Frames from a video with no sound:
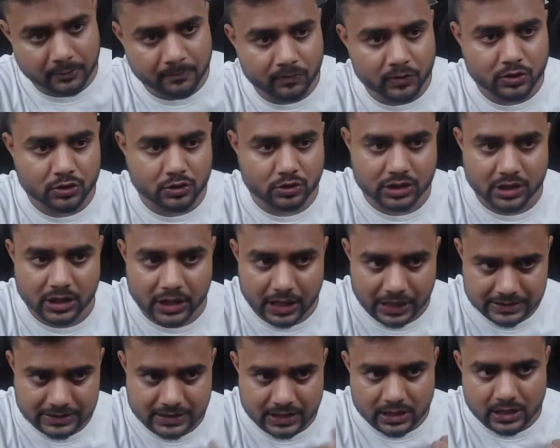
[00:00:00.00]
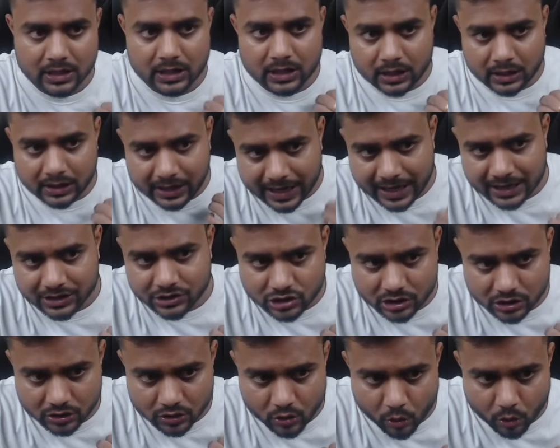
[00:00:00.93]
So see guys,
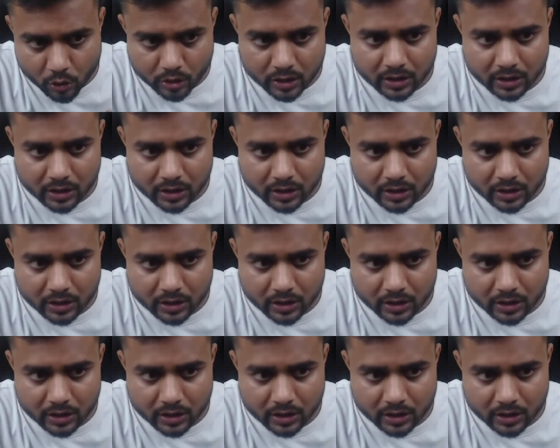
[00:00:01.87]
Langchain core,